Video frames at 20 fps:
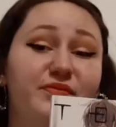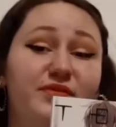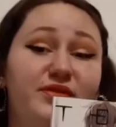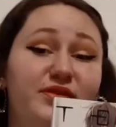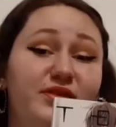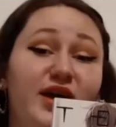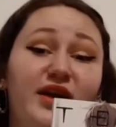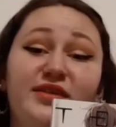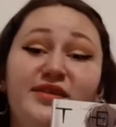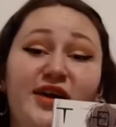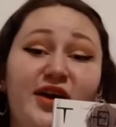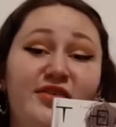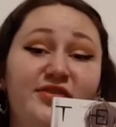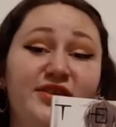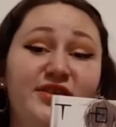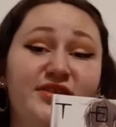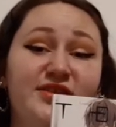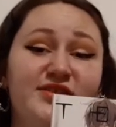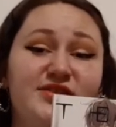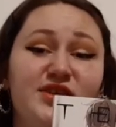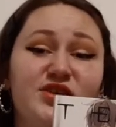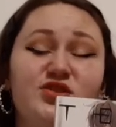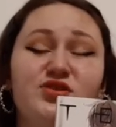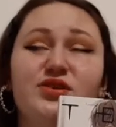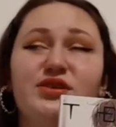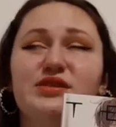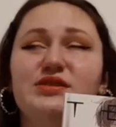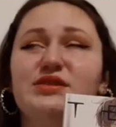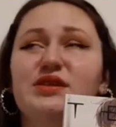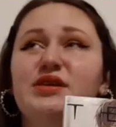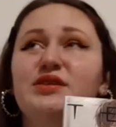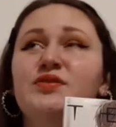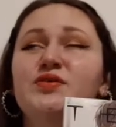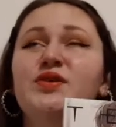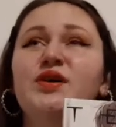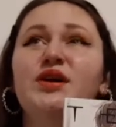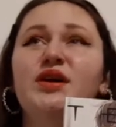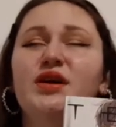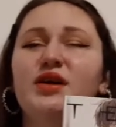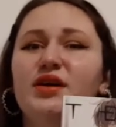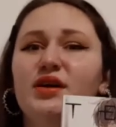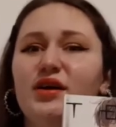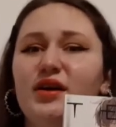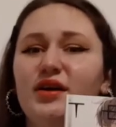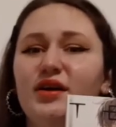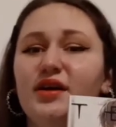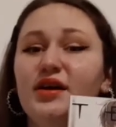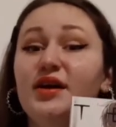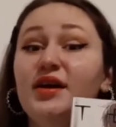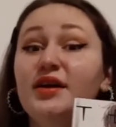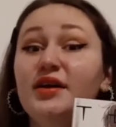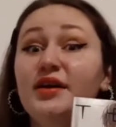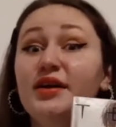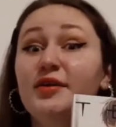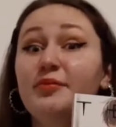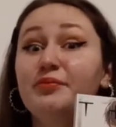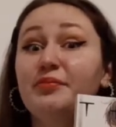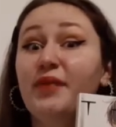Not counting the sexual stuff, he